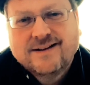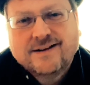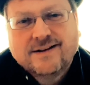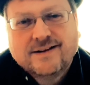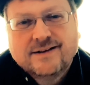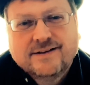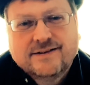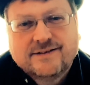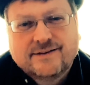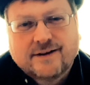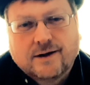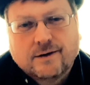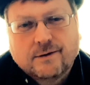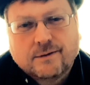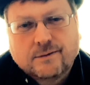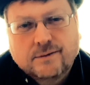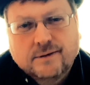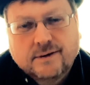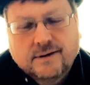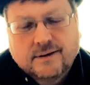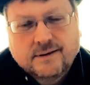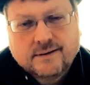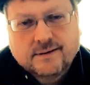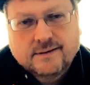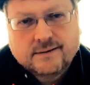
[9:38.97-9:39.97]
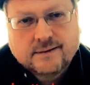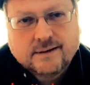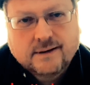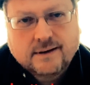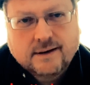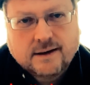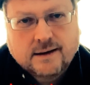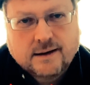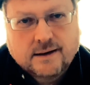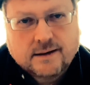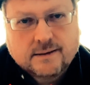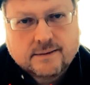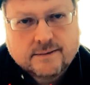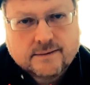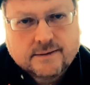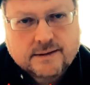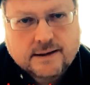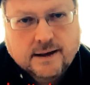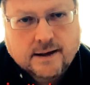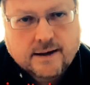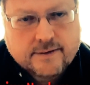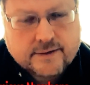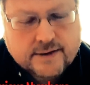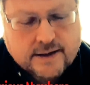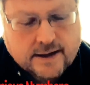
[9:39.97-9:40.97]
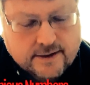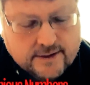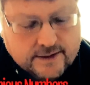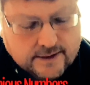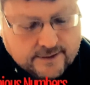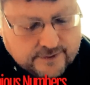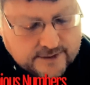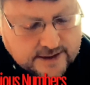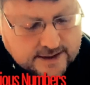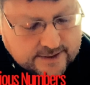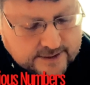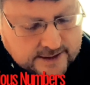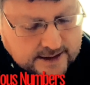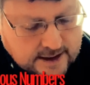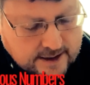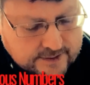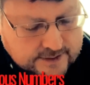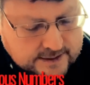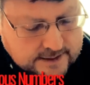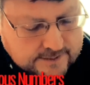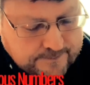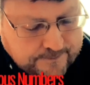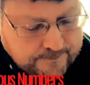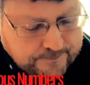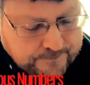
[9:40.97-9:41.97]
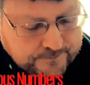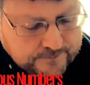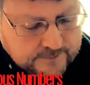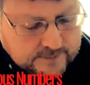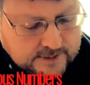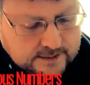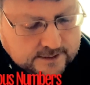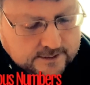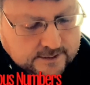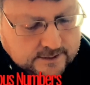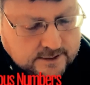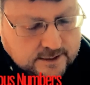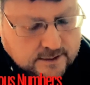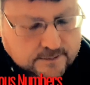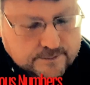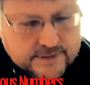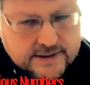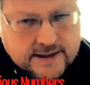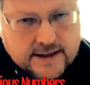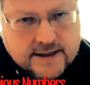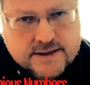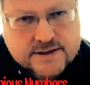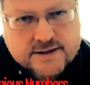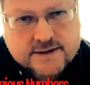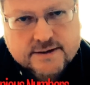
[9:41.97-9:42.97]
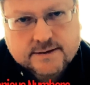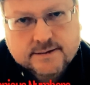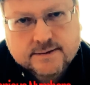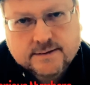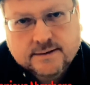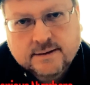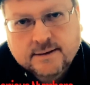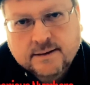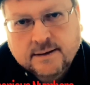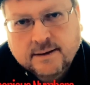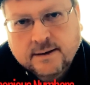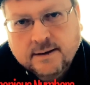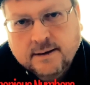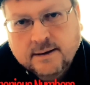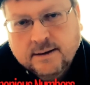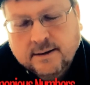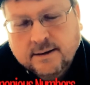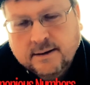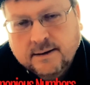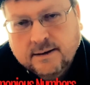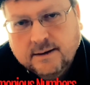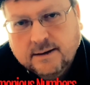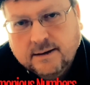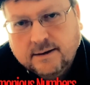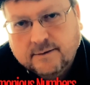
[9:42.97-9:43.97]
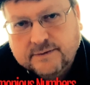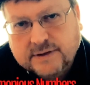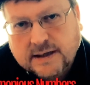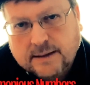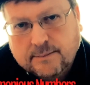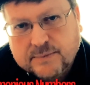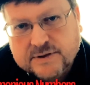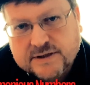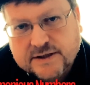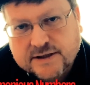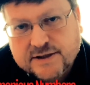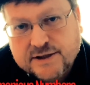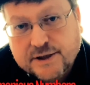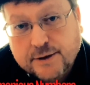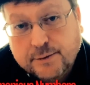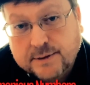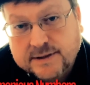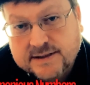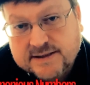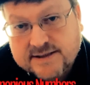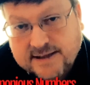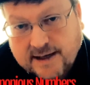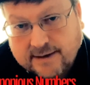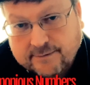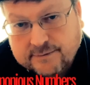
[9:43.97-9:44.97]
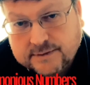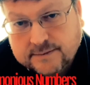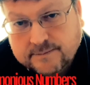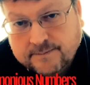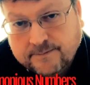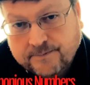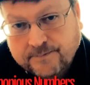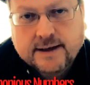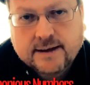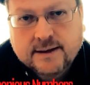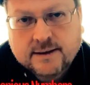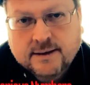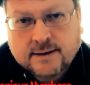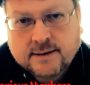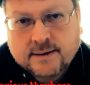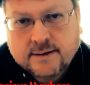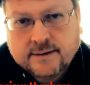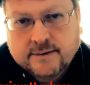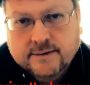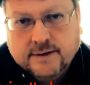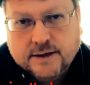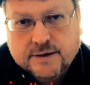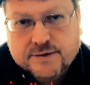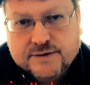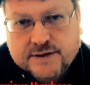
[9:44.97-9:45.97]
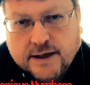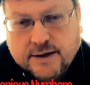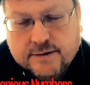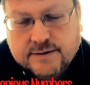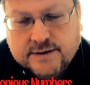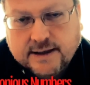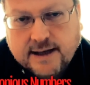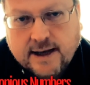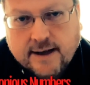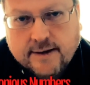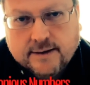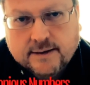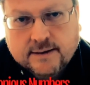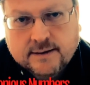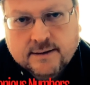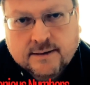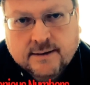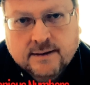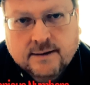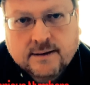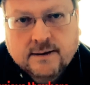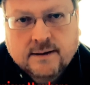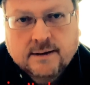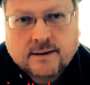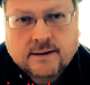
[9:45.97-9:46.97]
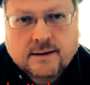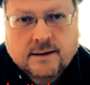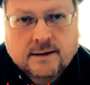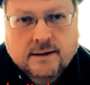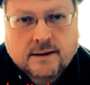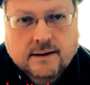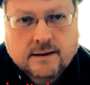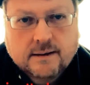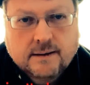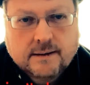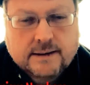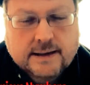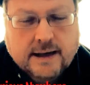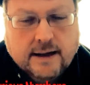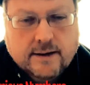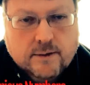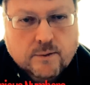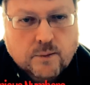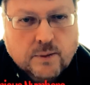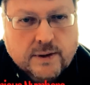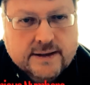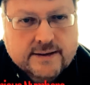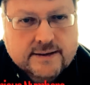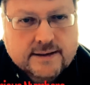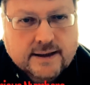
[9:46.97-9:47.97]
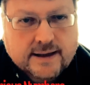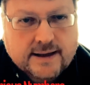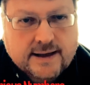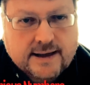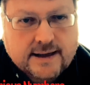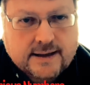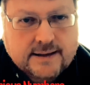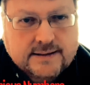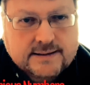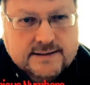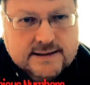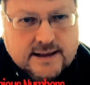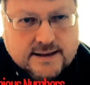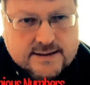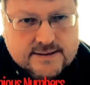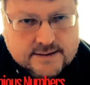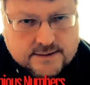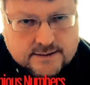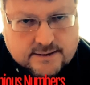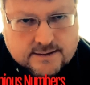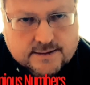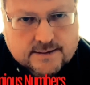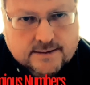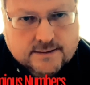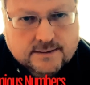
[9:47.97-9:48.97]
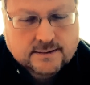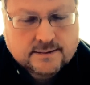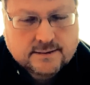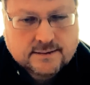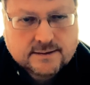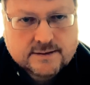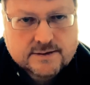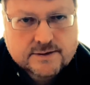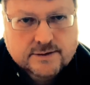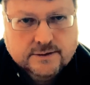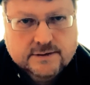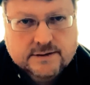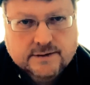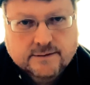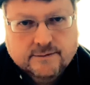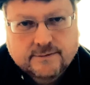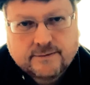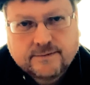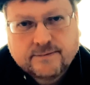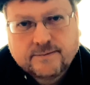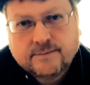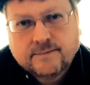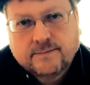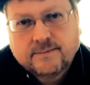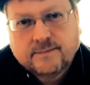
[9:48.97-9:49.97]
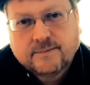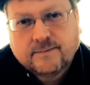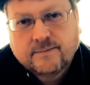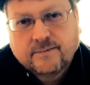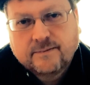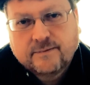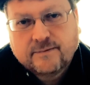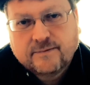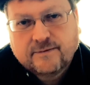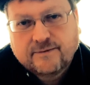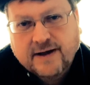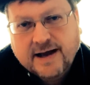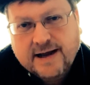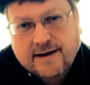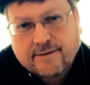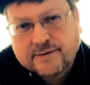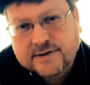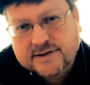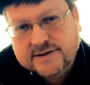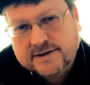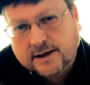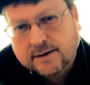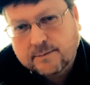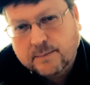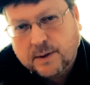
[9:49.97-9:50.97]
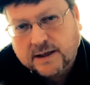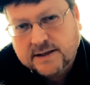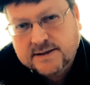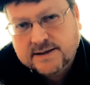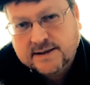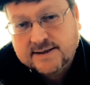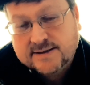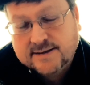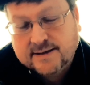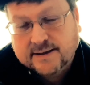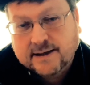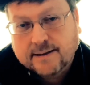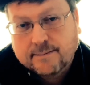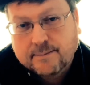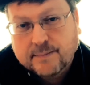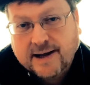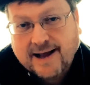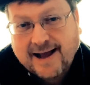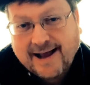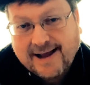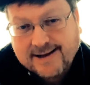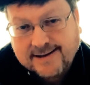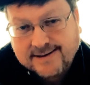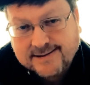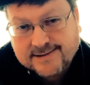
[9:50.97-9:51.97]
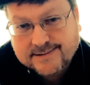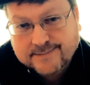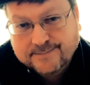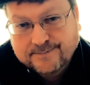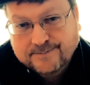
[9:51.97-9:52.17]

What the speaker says: So the other combination of numbers are 2 and 7. Those go together. Now the one that he doesn't sort of favor so much is the number 8.